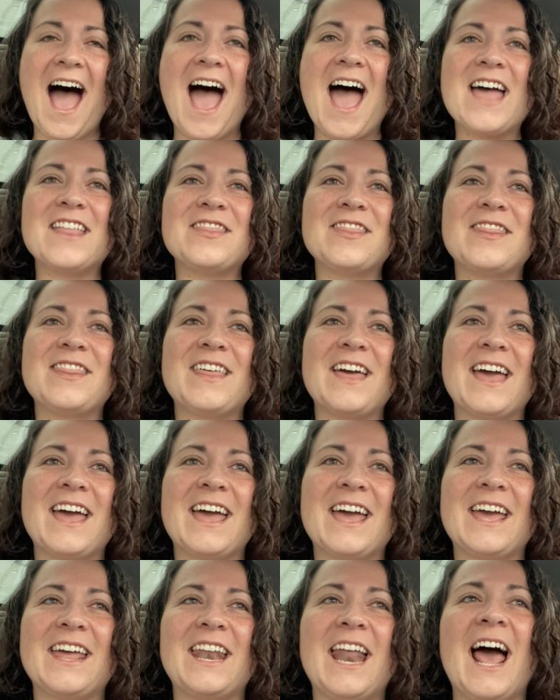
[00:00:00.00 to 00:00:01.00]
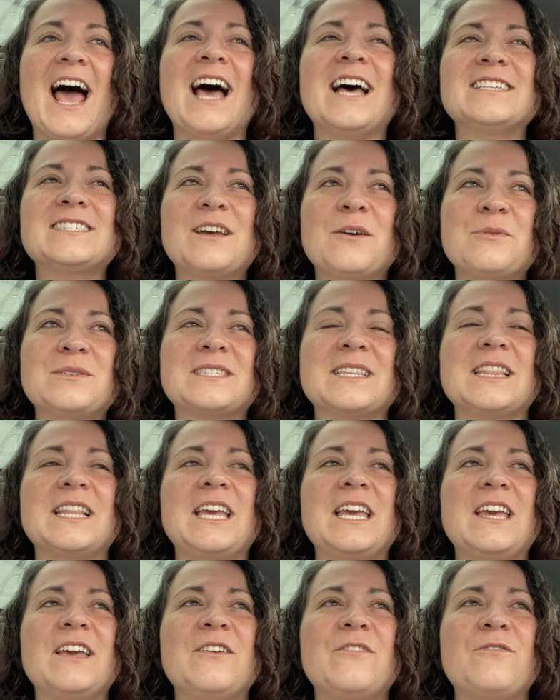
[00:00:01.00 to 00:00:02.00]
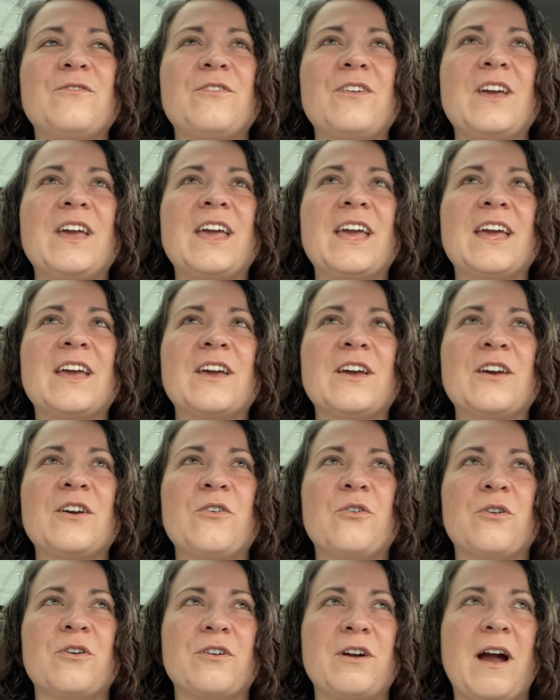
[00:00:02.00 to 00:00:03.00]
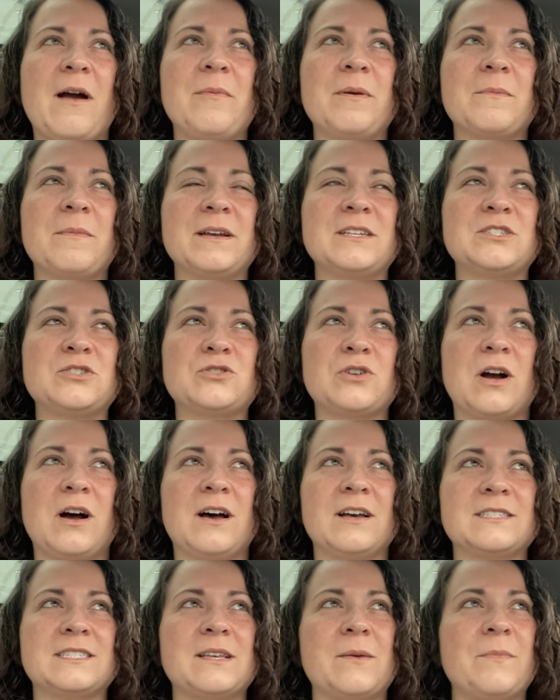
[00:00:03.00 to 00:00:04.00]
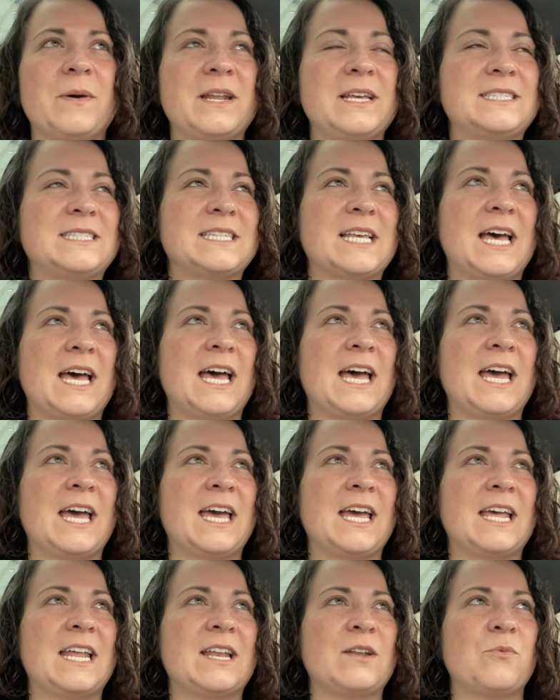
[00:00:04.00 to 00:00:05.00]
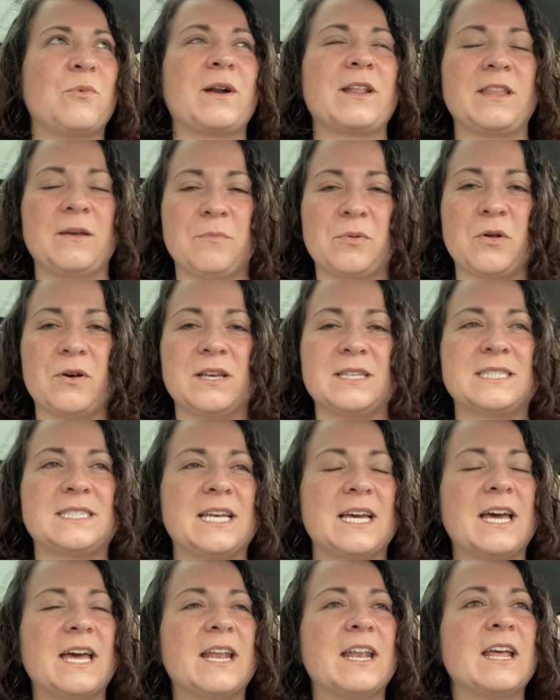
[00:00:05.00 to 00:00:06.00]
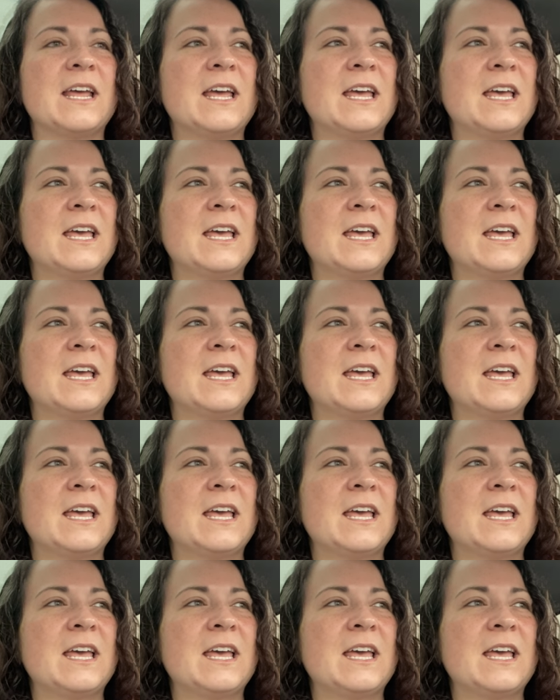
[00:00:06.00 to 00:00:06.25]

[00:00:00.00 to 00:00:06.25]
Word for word: and then as I was leaving or grabbing my straw, somebody said, one of the employees said,